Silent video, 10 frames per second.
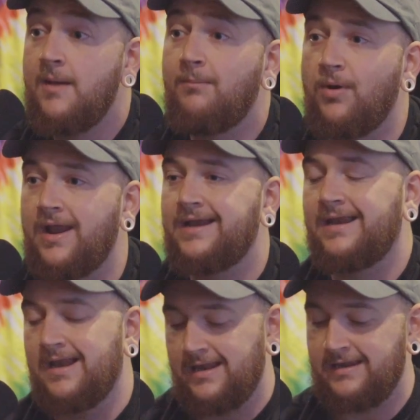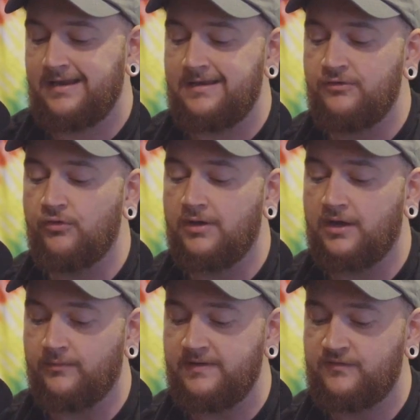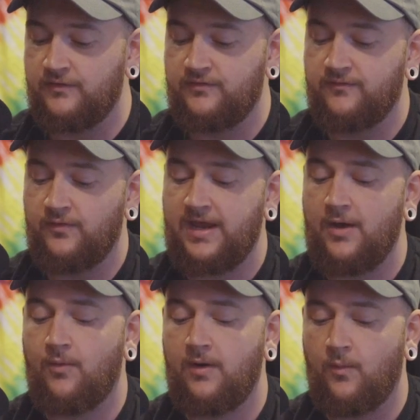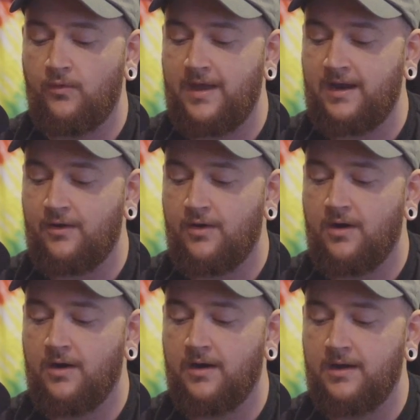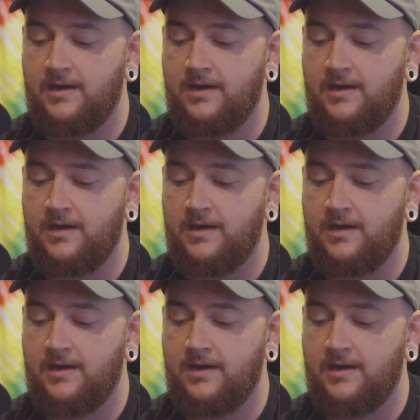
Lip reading: But I didn't do a lot of research of, okay, what will that car,